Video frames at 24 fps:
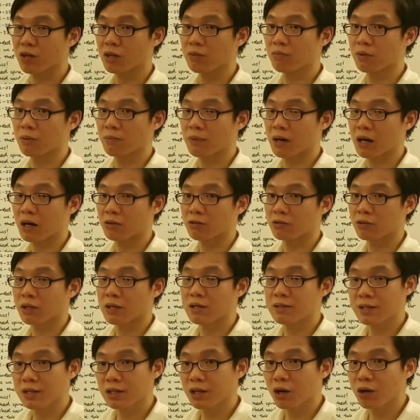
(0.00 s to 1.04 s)
grain per pound.
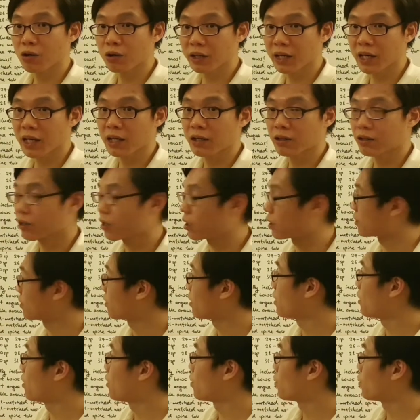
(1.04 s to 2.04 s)
Is it okay or not?